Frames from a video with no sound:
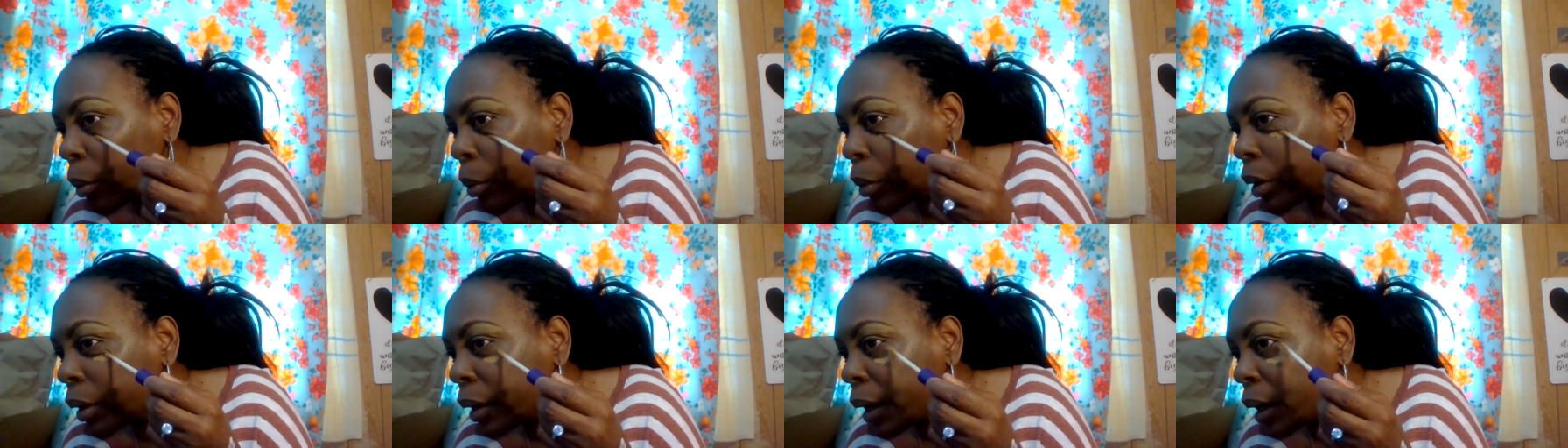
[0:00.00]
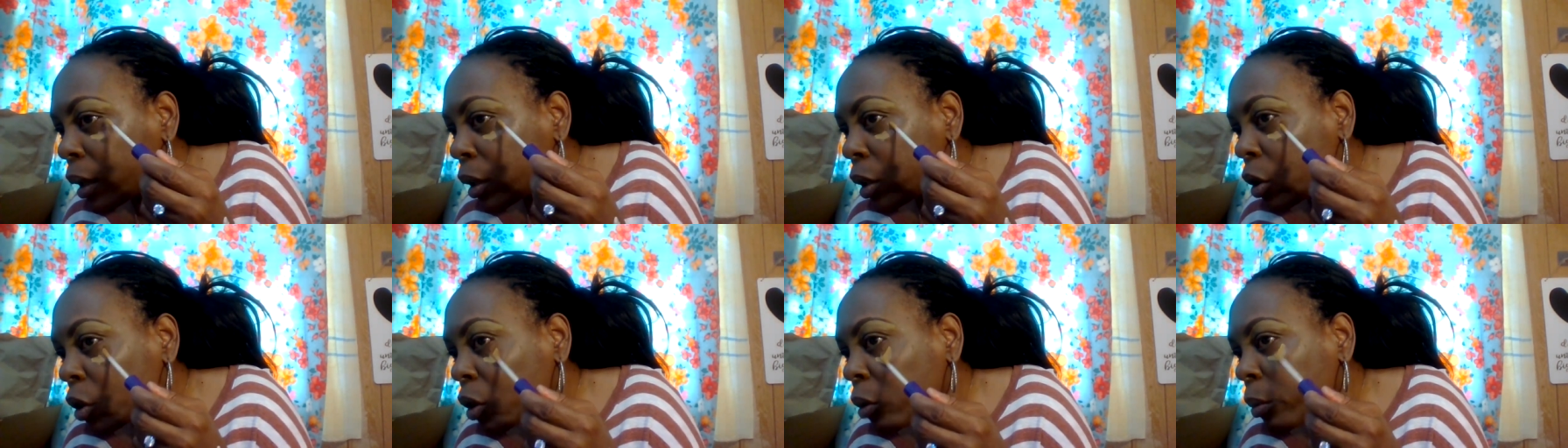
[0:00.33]
but
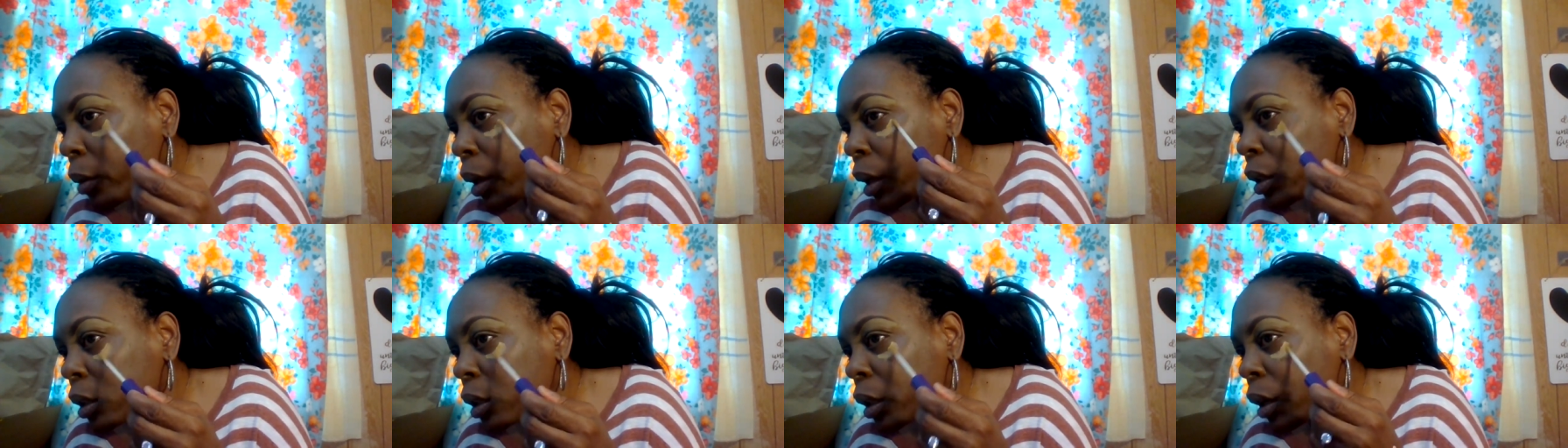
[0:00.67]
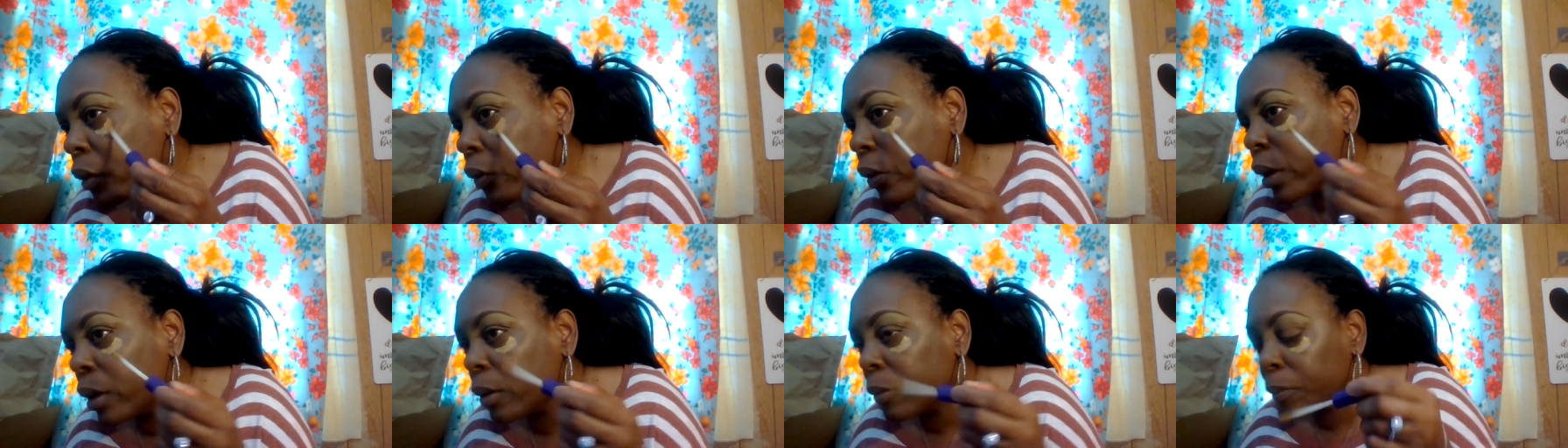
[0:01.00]
not too much
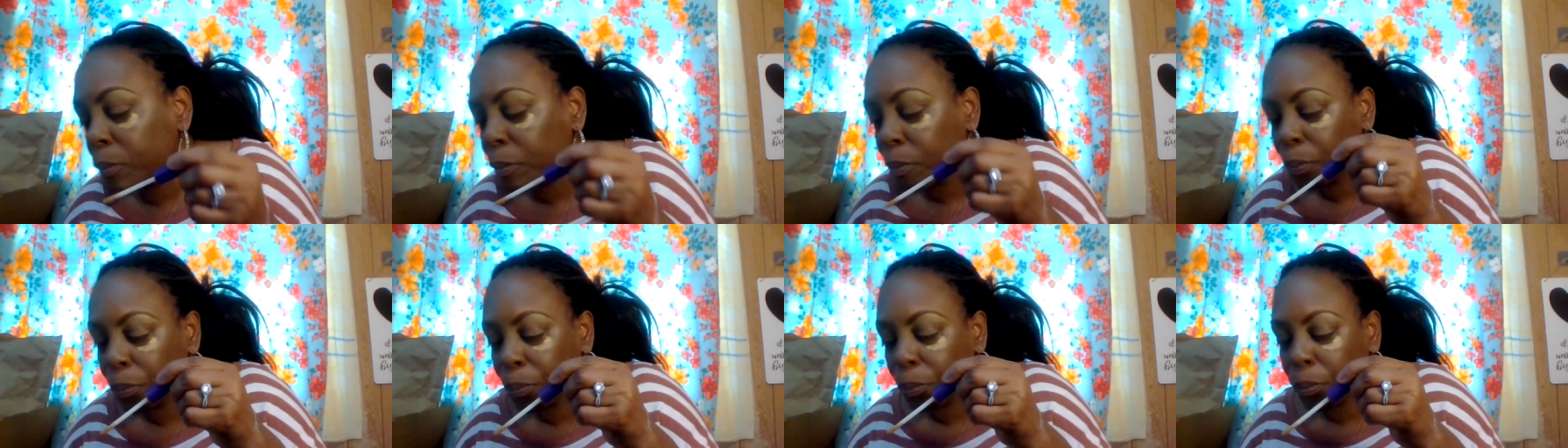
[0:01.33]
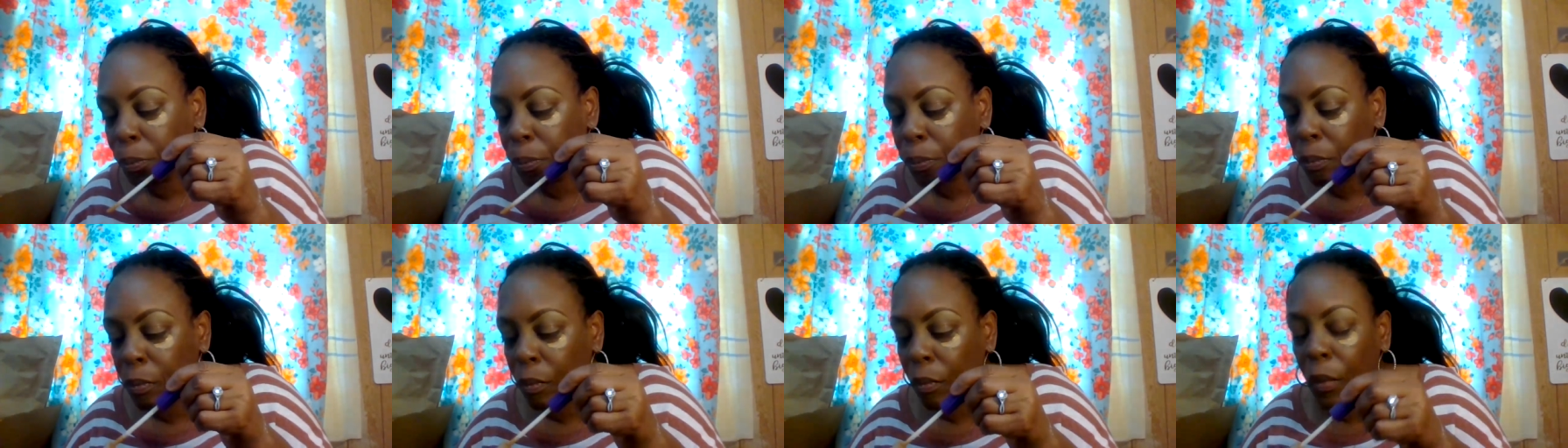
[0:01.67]
of it
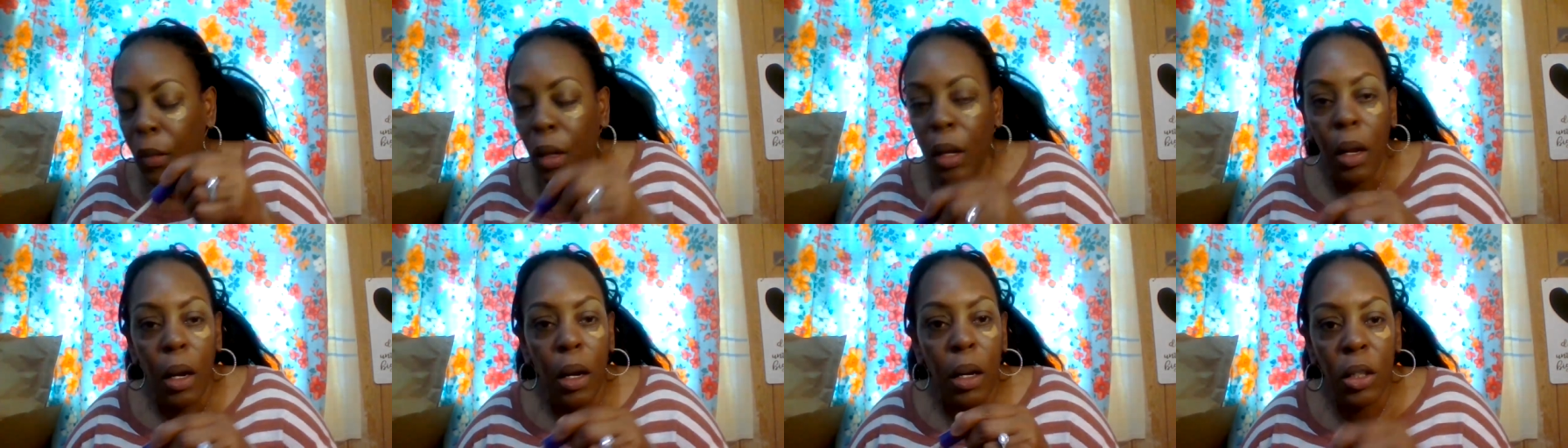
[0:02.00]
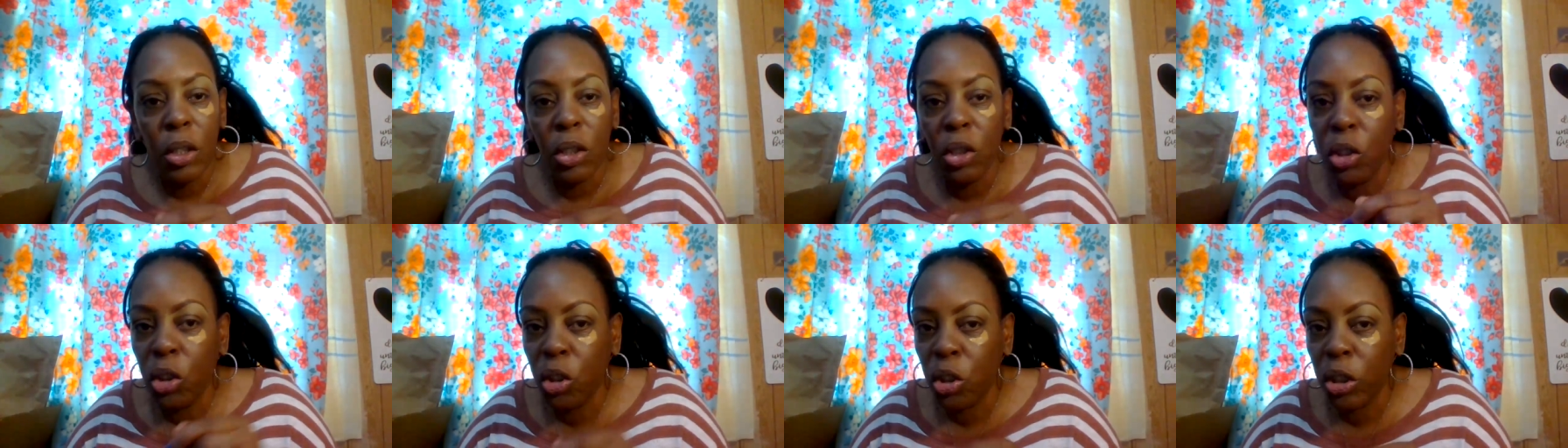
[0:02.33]

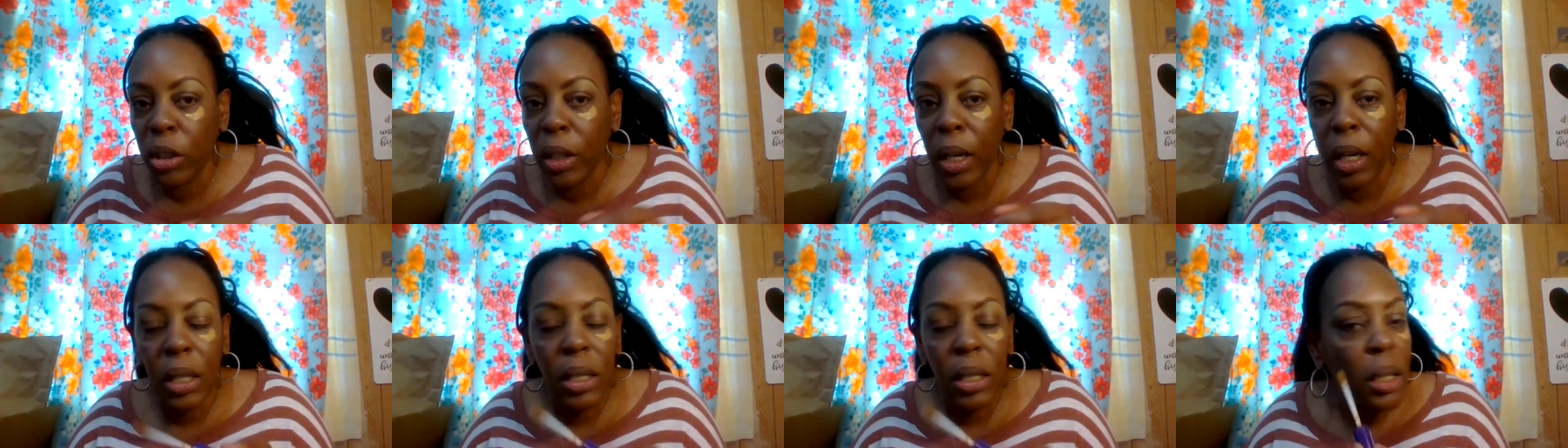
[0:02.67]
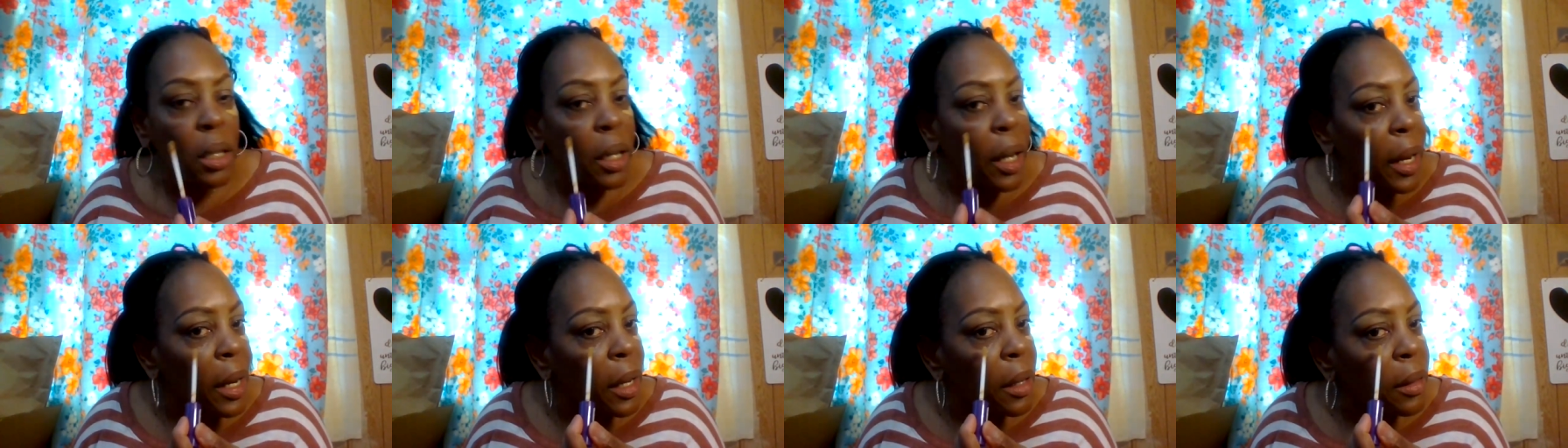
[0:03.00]
just
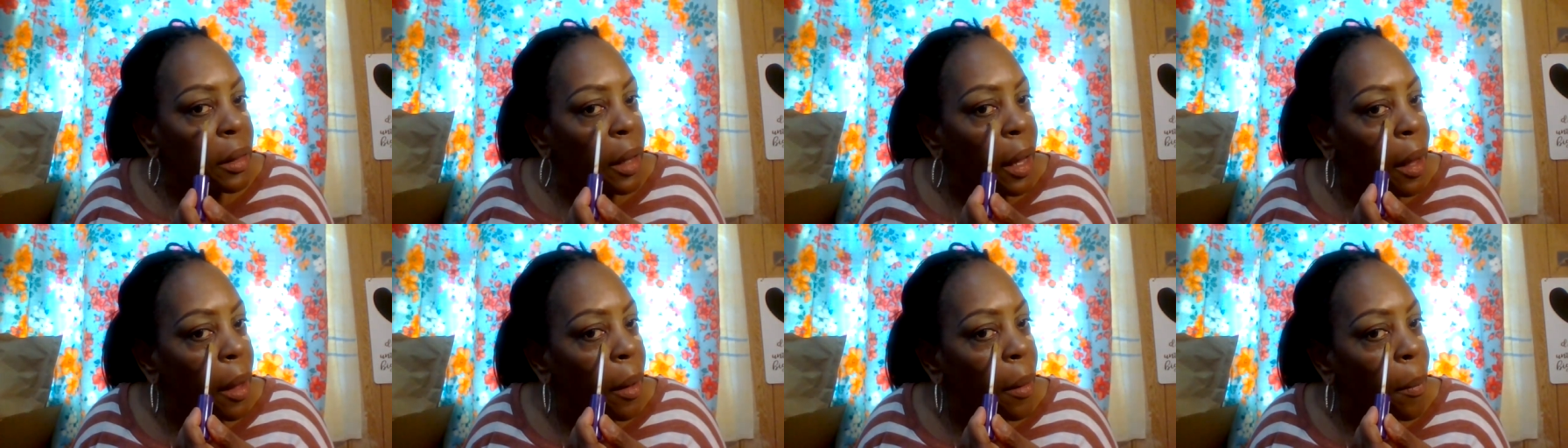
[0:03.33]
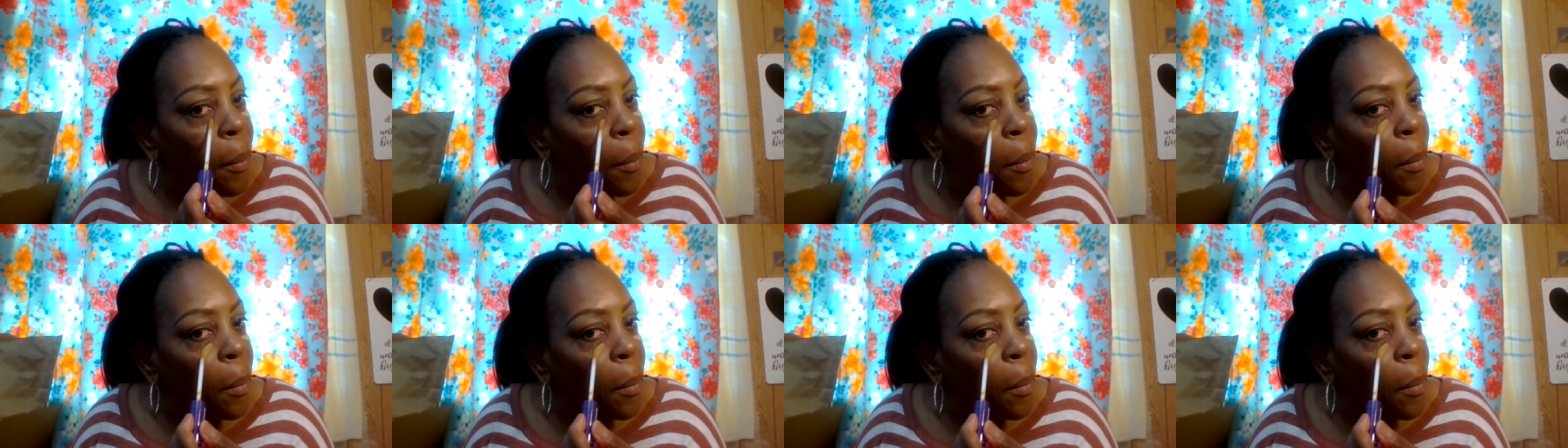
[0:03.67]
like that